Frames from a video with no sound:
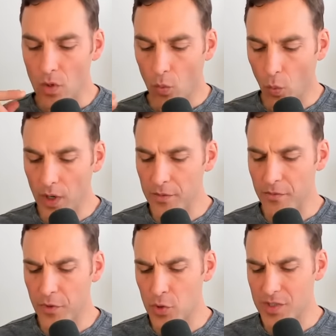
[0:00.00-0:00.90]
What
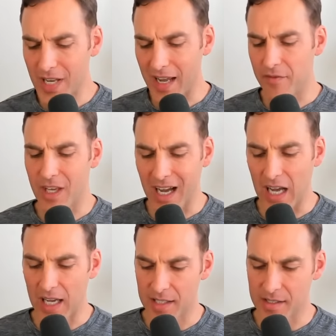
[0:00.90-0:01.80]
foods have the
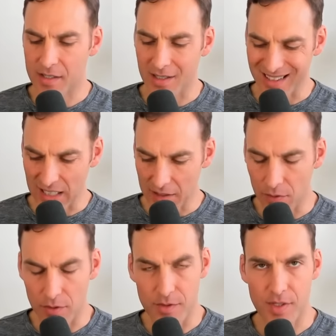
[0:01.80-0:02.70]
highest
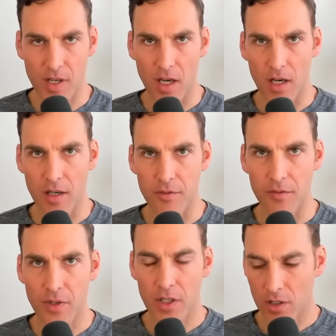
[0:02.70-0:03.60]
levels
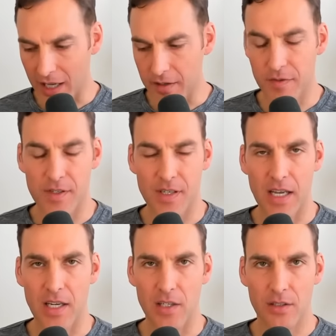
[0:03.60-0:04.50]
of
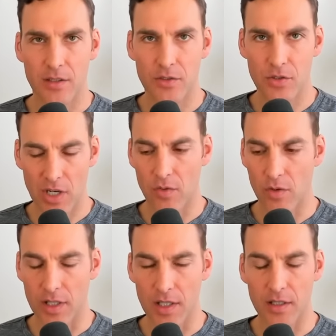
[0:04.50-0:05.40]
glyphosate
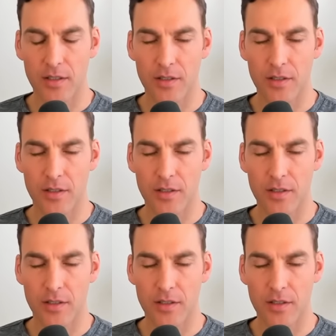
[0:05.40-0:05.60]
generally?